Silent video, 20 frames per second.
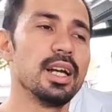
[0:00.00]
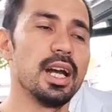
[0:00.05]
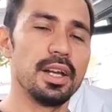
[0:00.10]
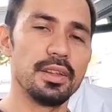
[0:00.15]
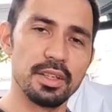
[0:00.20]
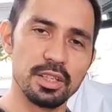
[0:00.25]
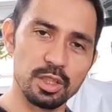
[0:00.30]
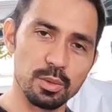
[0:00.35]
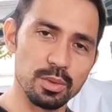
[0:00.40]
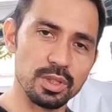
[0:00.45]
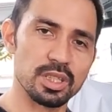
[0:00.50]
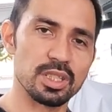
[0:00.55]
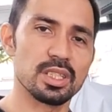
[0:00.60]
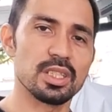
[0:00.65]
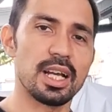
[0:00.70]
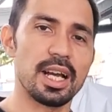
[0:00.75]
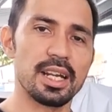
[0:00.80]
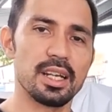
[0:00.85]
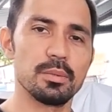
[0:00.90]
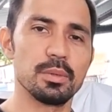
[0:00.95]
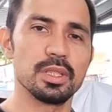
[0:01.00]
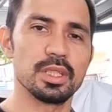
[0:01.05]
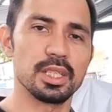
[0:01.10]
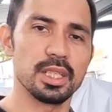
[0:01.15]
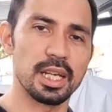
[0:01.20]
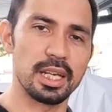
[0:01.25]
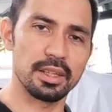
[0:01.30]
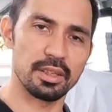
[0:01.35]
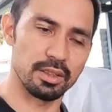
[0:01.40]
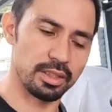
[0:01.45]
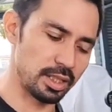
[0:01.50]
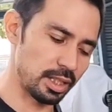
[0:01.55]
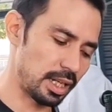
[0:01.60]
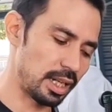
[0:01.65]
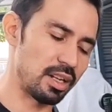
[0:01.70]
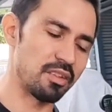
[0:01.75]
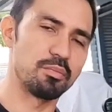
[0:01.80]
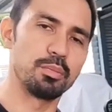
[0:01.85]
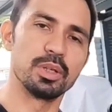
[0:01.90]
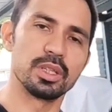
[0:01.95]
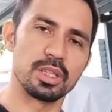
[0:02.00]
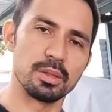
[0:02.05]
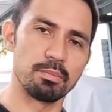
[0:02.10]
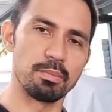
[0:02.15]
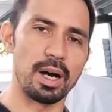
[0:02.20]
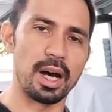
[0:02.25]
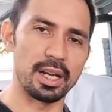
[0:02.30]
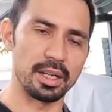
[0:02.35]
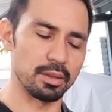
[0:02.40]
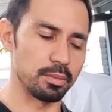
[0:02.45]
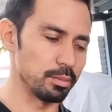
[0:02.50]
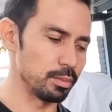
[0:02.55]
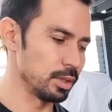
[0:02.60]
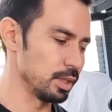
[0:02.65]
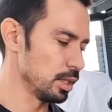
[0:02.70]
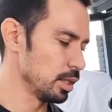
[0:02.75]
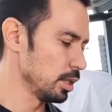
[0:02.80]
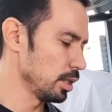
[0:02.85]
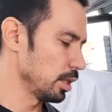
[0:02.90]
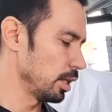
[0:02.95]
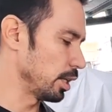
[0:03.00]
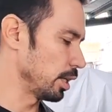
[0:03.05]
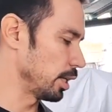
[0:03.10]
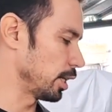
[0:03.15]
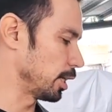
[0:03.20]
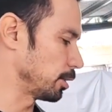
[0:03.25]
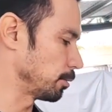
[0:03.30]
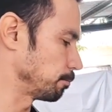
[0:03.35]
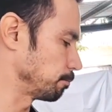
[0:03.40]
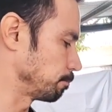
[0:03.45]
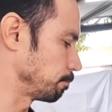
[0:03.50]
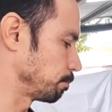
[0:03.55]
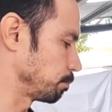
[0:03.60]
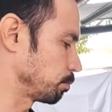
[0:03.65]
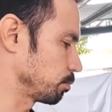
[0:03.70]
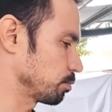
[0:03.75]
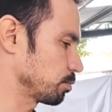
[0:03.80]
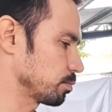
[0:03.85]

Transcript: and then you would slide them in together and then kind of put the bottom cap